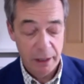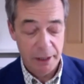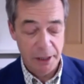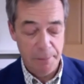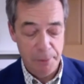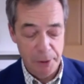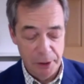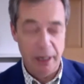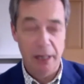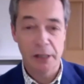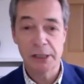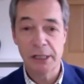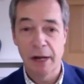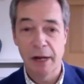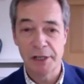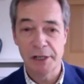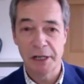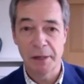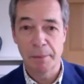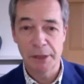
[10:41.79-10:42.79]
going to put
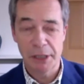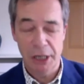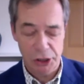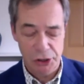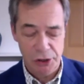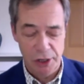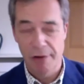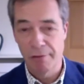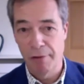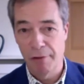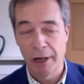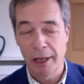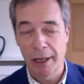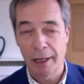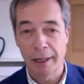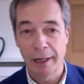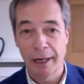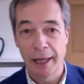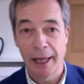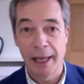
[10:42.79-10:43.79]
ourselves in a position,
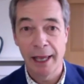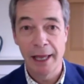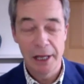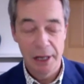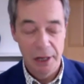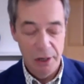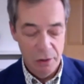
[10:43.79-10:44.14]
ironically,